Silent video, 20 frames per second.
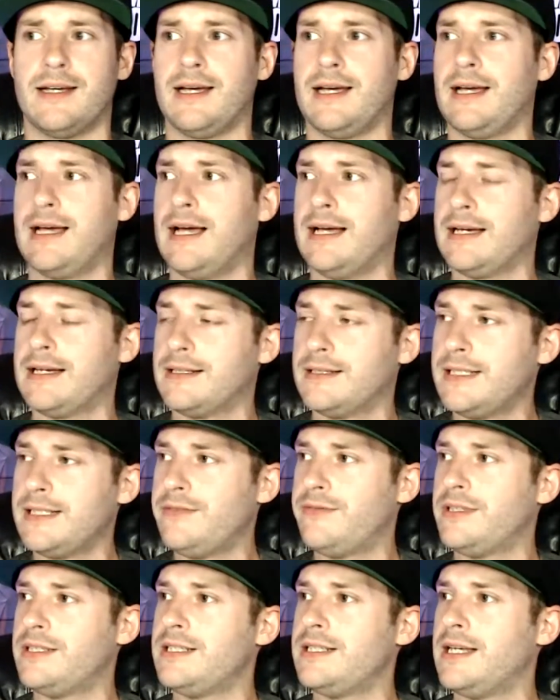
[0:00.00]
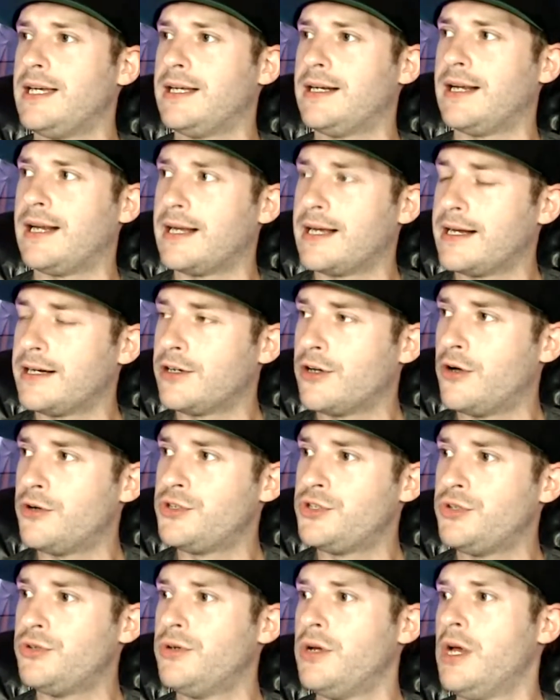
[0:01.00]
I got to leave Indiana. I got to go
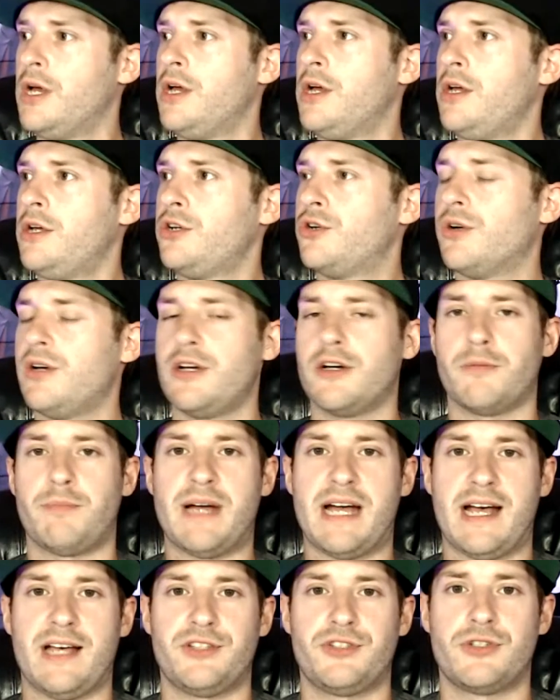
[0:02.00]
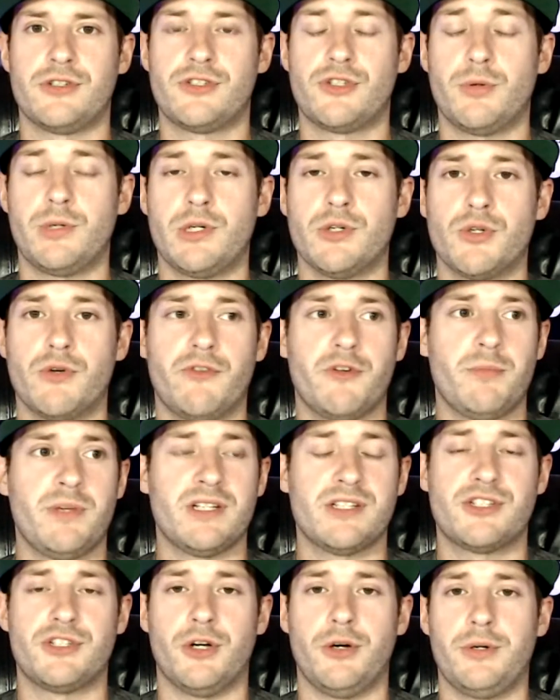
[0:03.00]
to greener pastures. So he goes over to
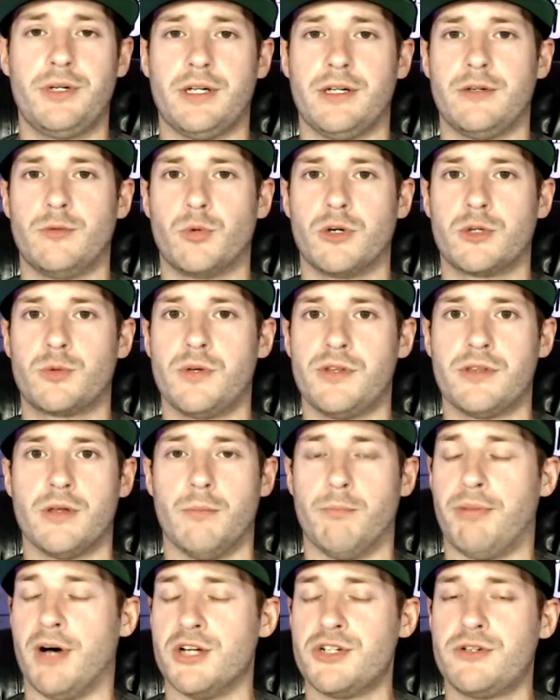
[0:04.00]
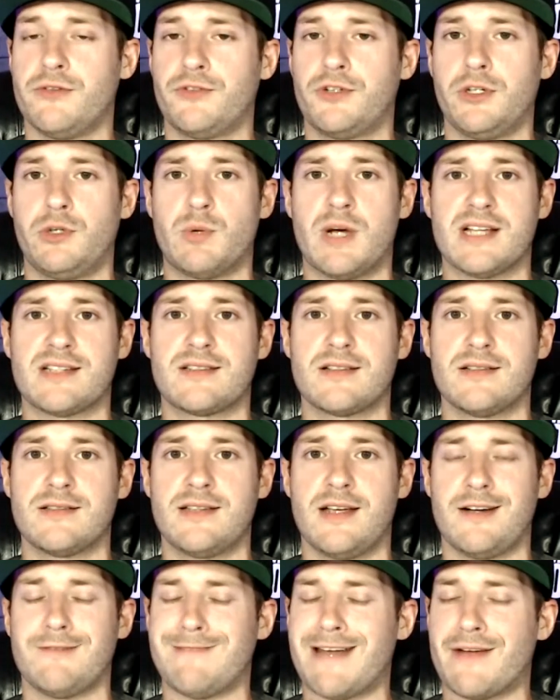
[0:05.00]
Minnesota and worked with a bunch of good wrestlers
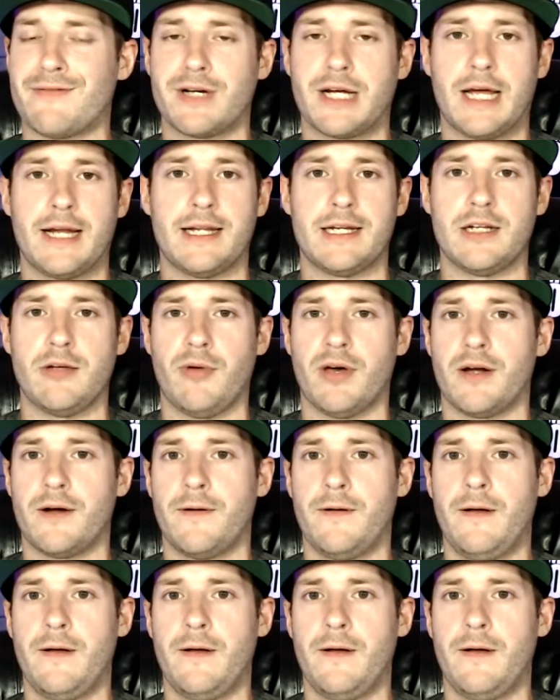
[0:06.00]
there. Never got any better.